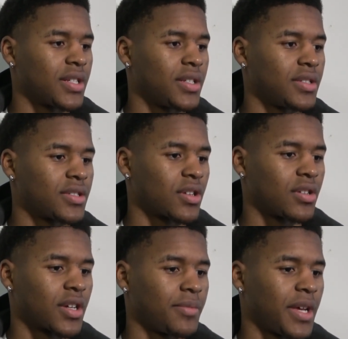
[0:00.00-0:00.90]
And it's just
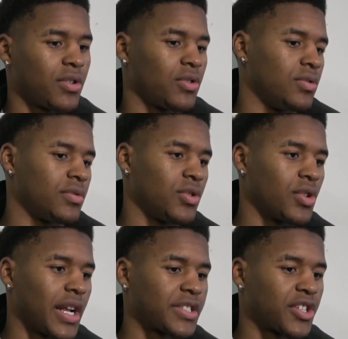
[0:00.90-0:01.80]
going to come down to who
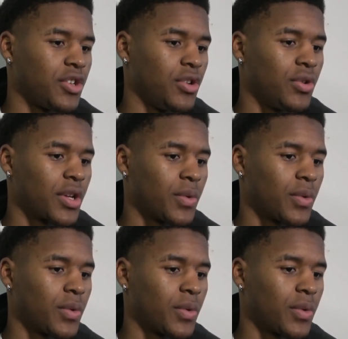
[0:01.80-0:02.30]
can execute, who